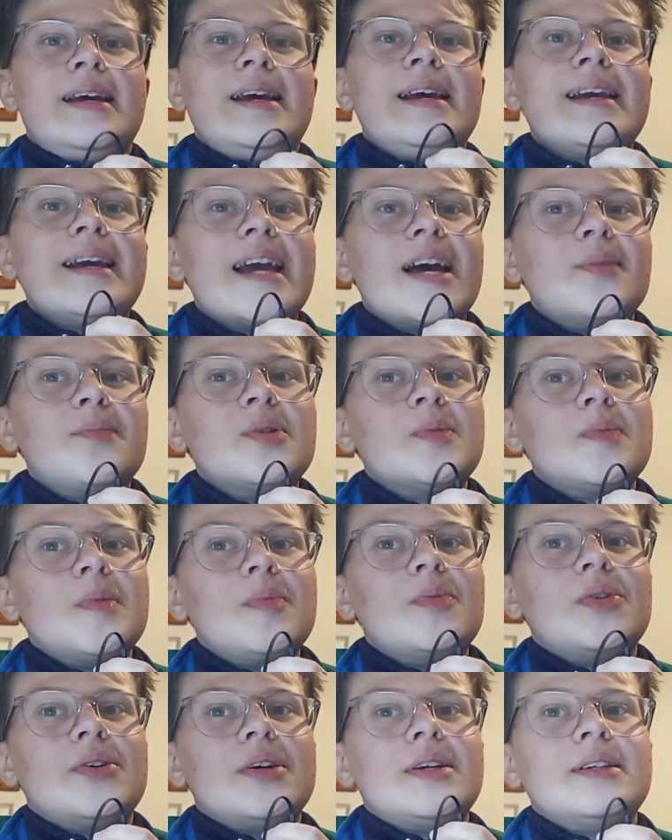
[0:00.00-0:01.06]
care must be
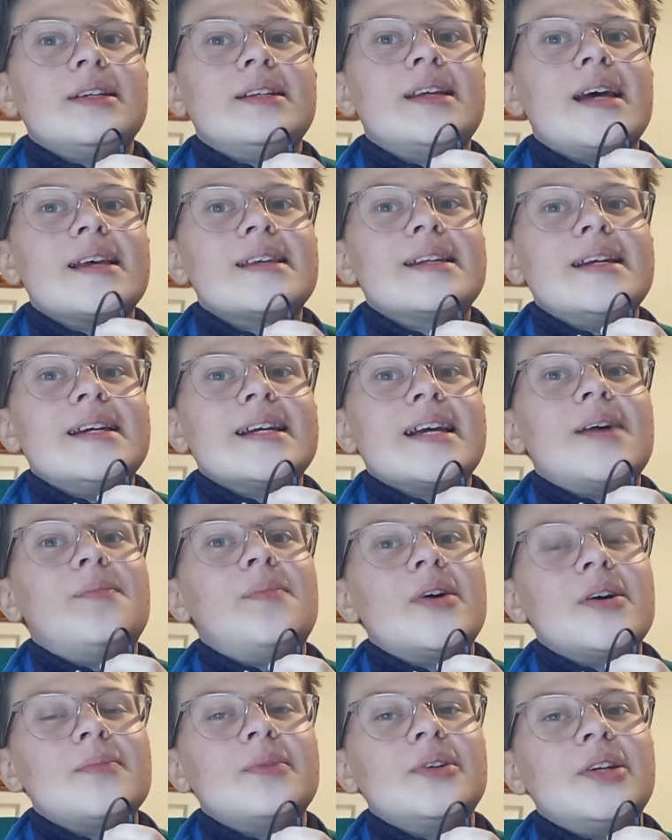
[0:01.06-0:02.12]
put into testing a
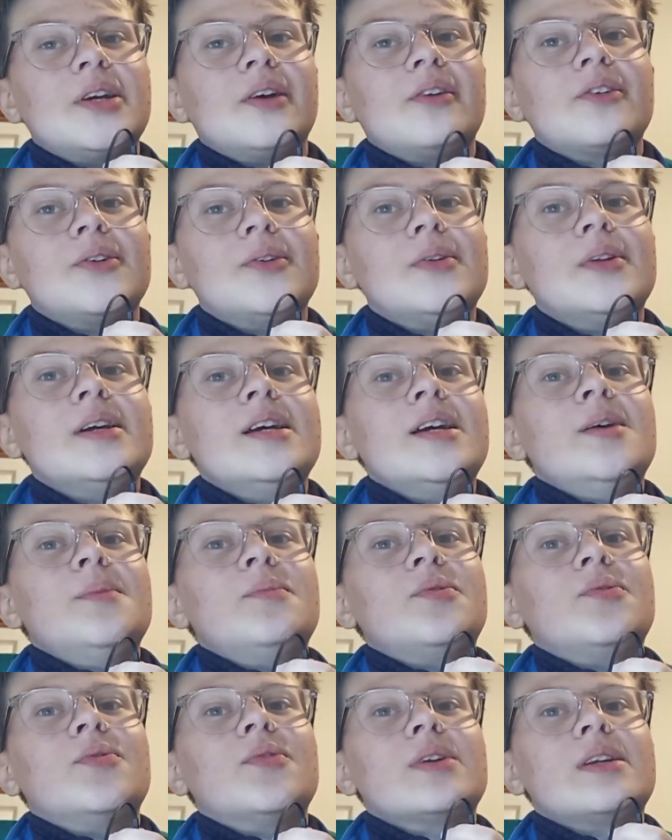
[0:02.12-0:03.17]
biomaterial
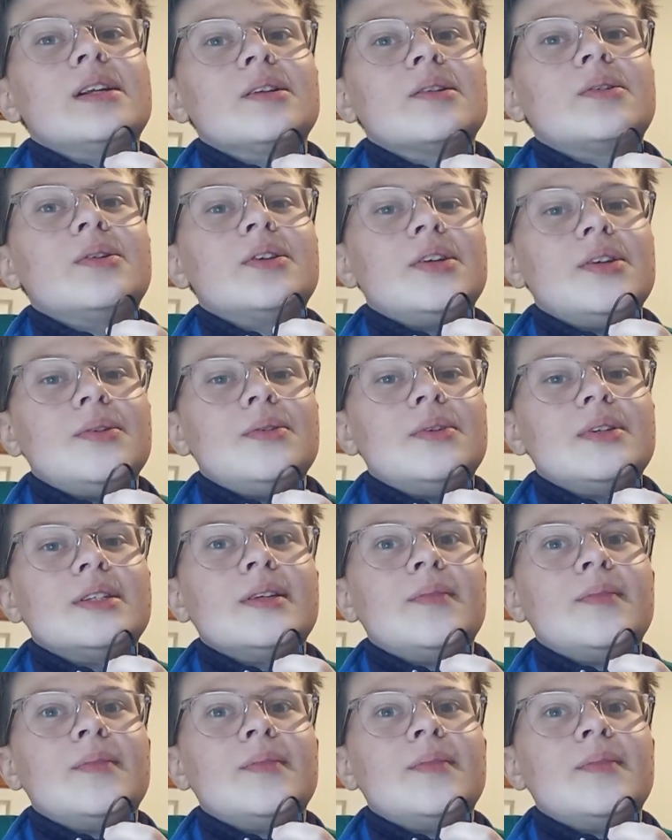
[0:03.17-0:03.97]
before clinical use.